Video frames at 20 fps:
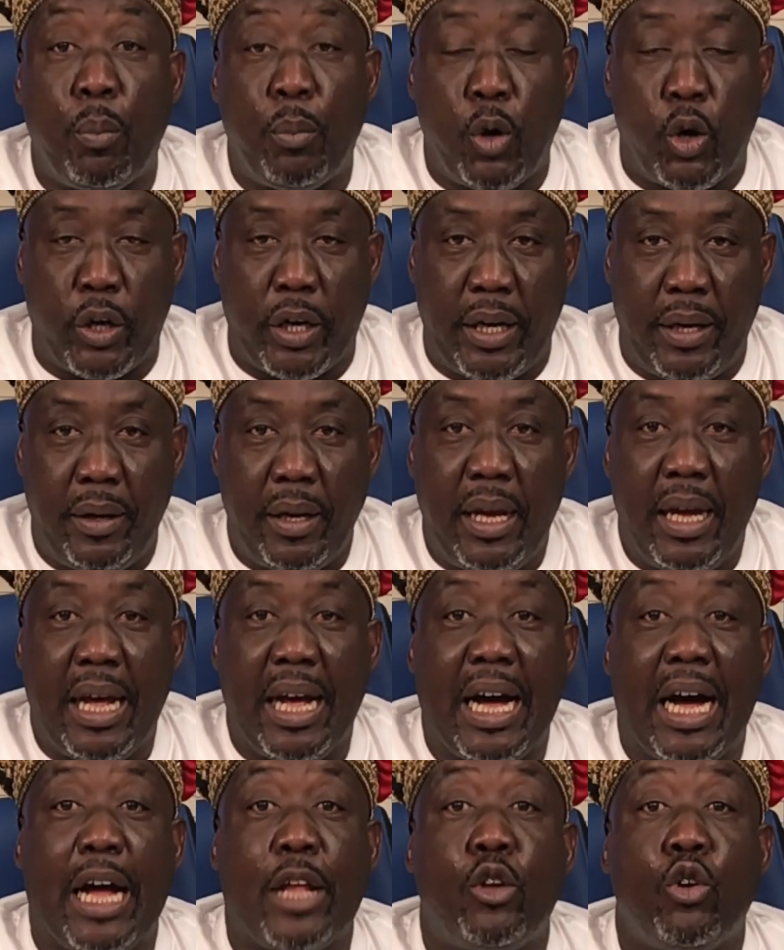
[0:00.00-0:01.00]
cocoa
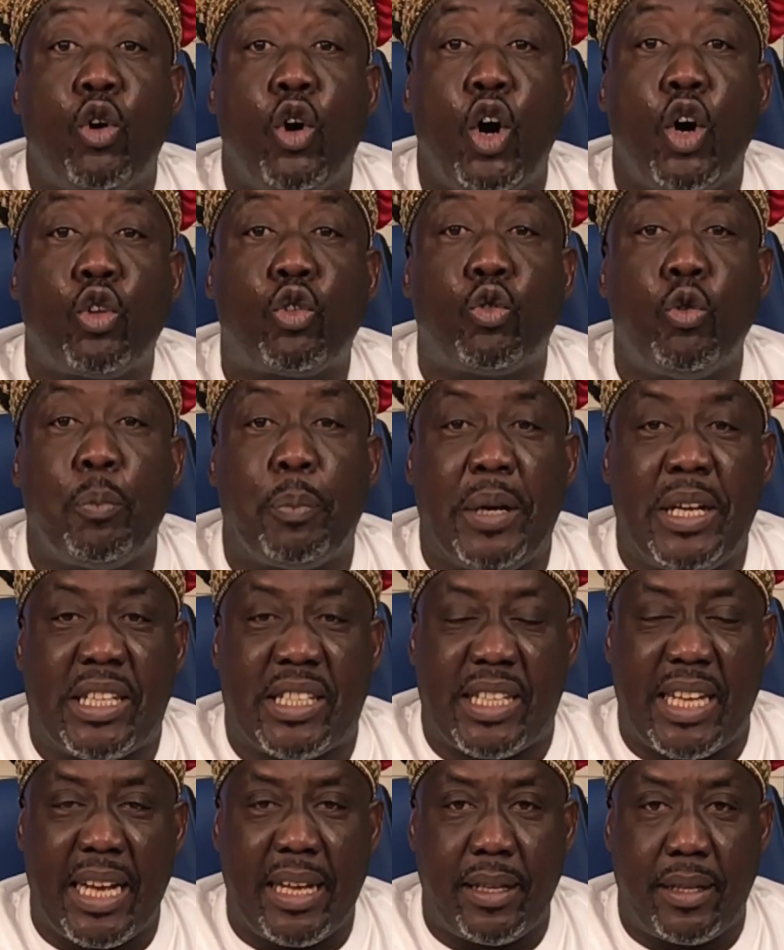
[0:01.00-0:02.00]
butter. As you go
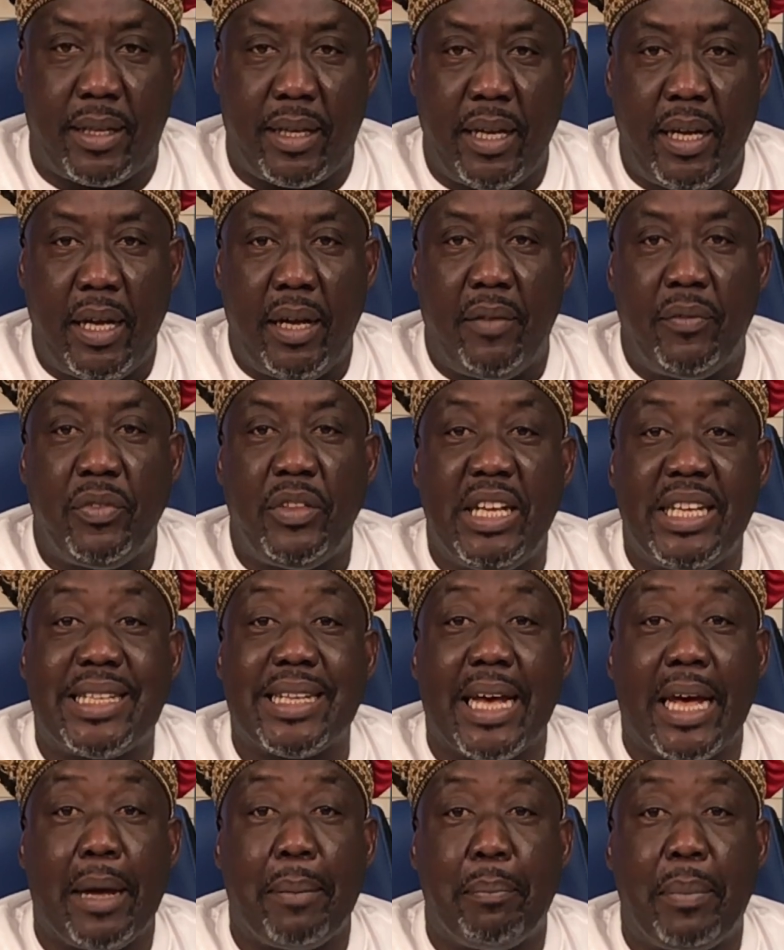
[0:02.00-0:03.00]
to present
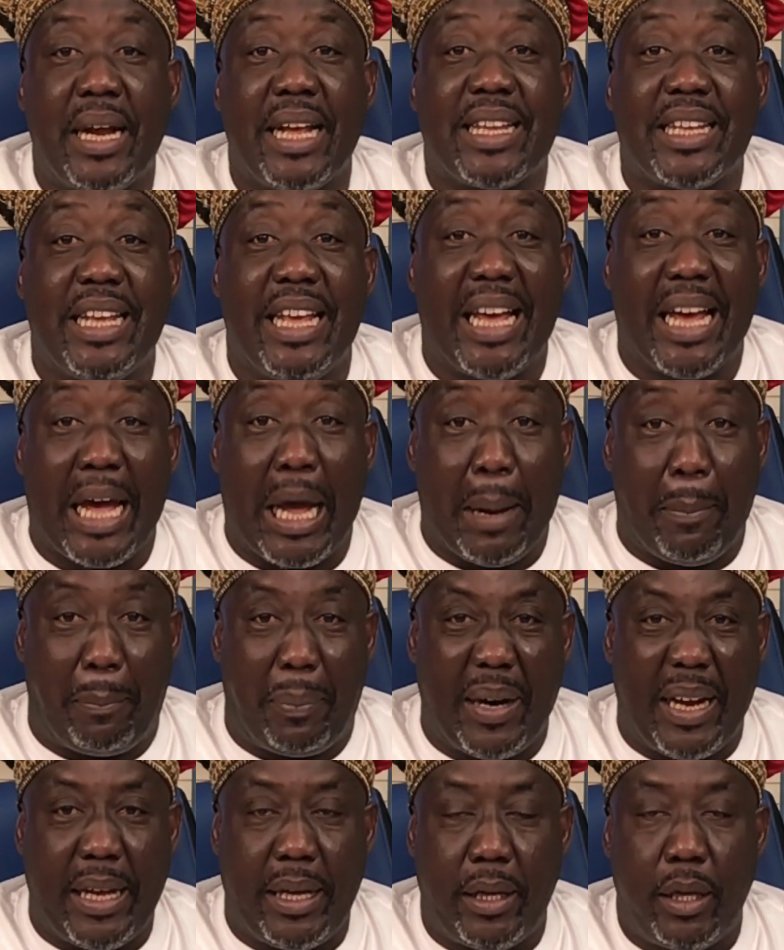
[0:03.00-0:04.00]
this a bread
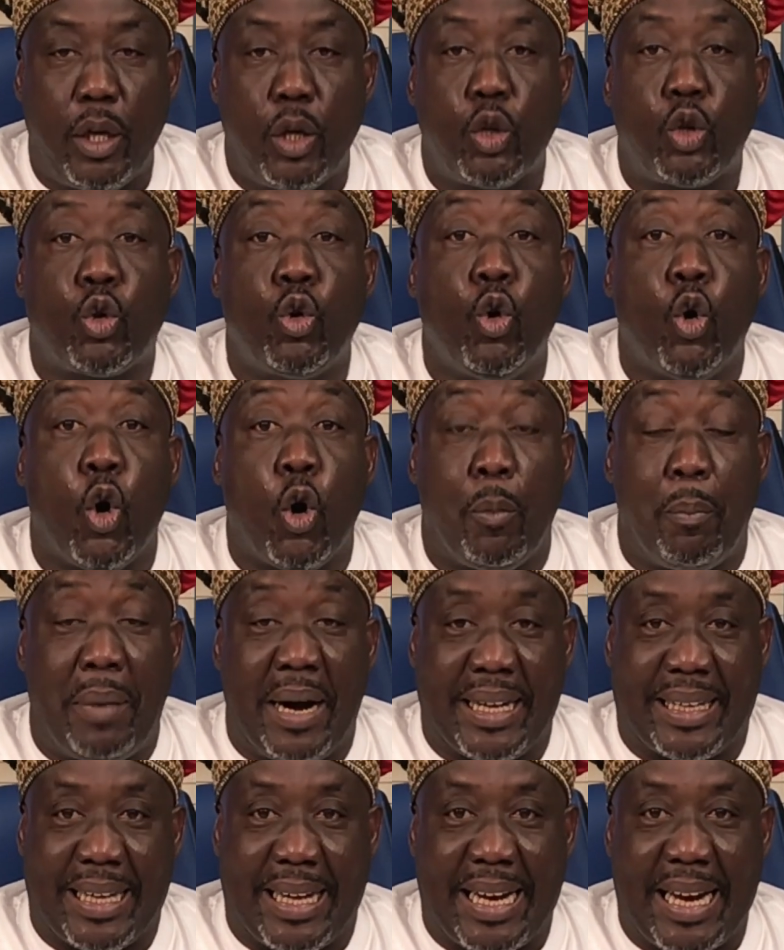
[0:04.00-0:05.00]
in a plate
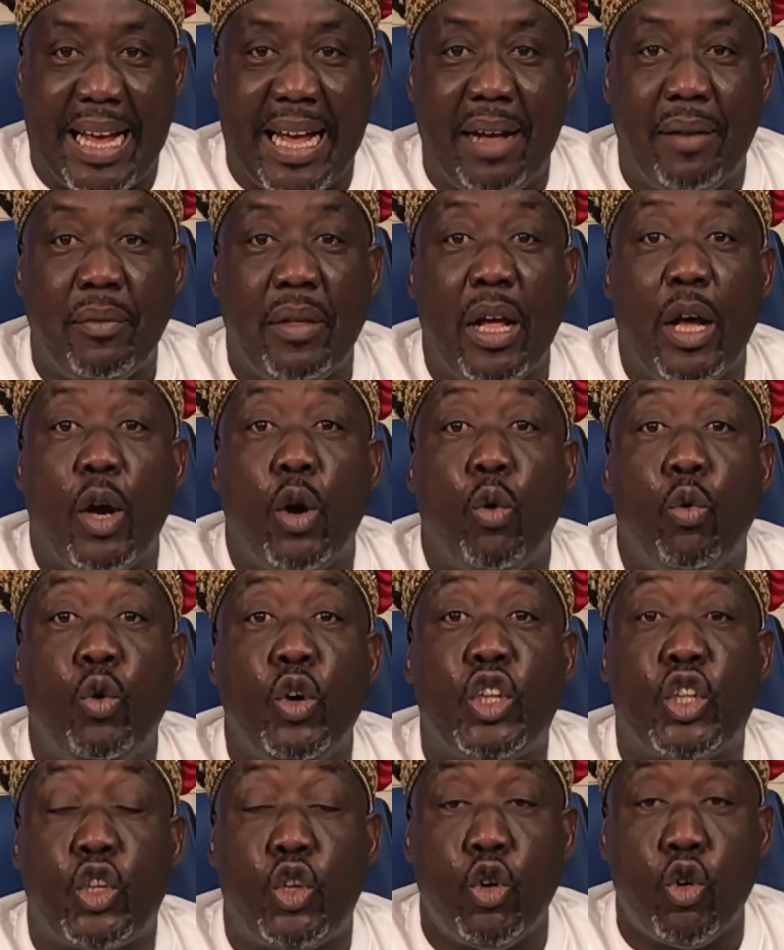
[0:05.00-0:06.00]
to Obatala
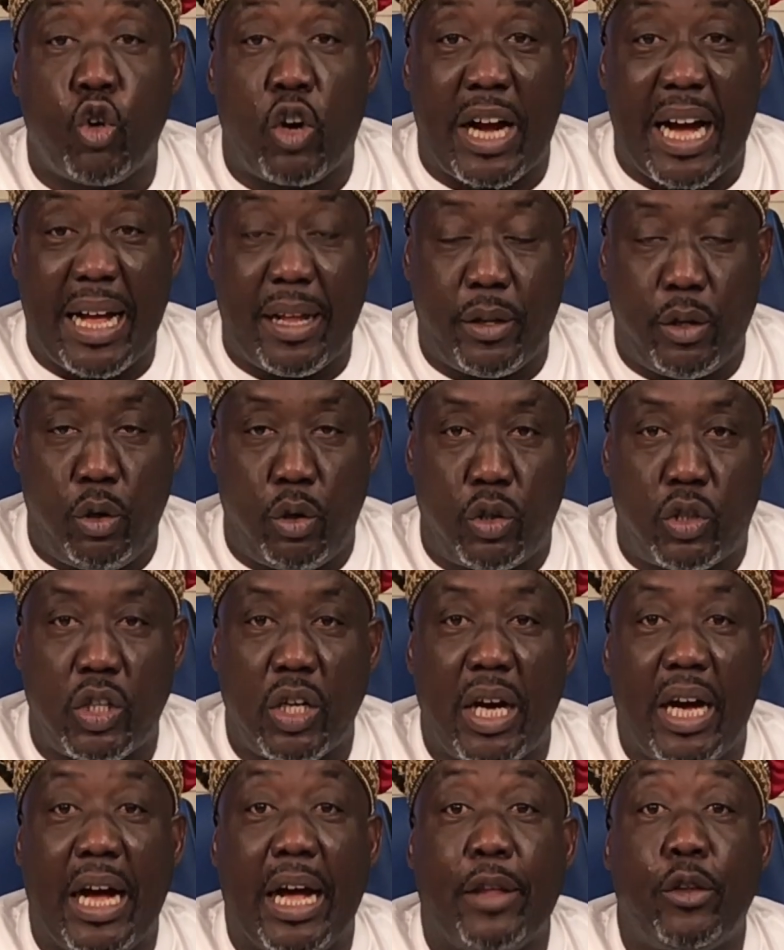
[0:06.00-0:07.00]
with two
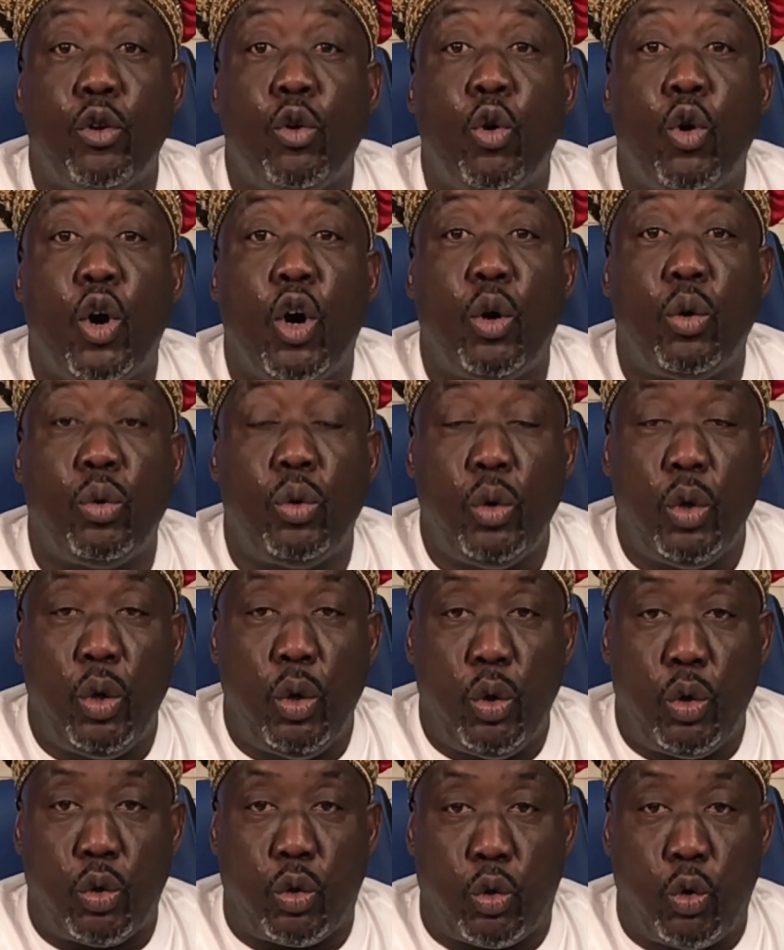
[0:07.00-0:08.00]
candles, and you
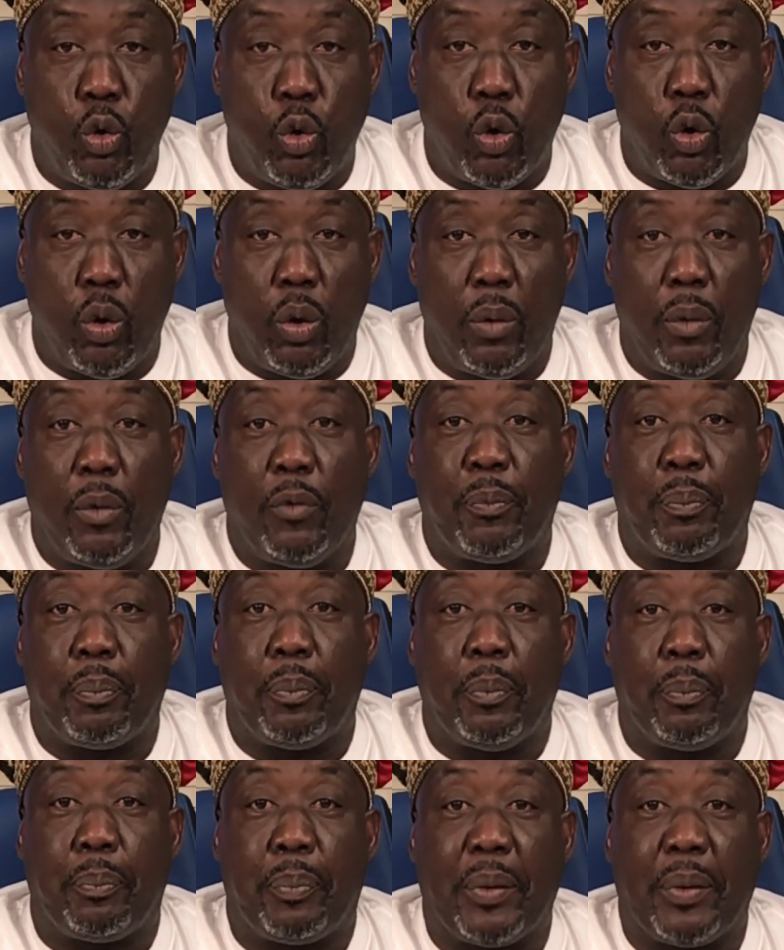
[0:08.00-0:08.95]
go to